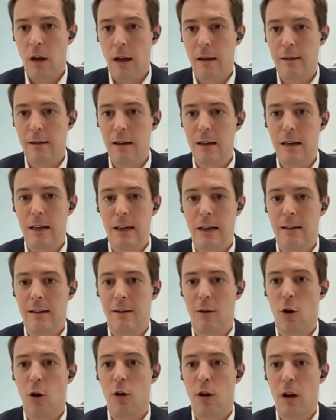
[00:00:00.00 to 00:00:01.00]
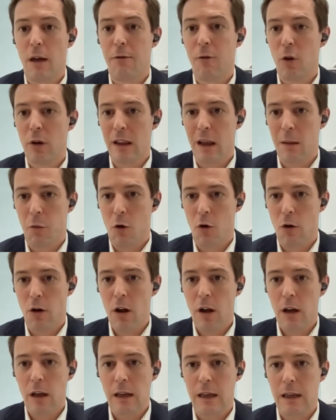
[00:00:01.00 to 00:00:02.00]
I think it's unavoidable
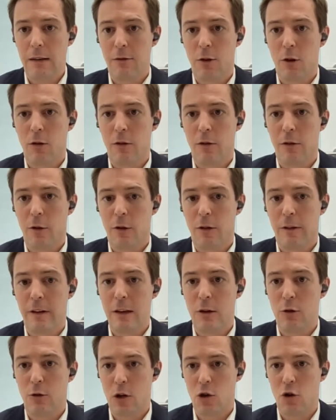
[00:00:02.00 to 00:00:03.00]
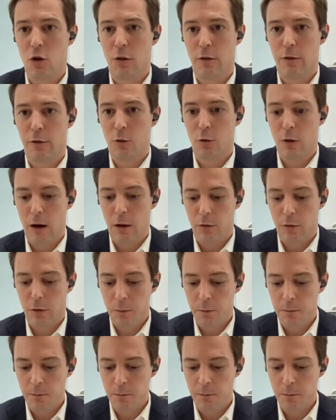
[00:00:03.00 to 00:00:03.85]
given the situation on the ground.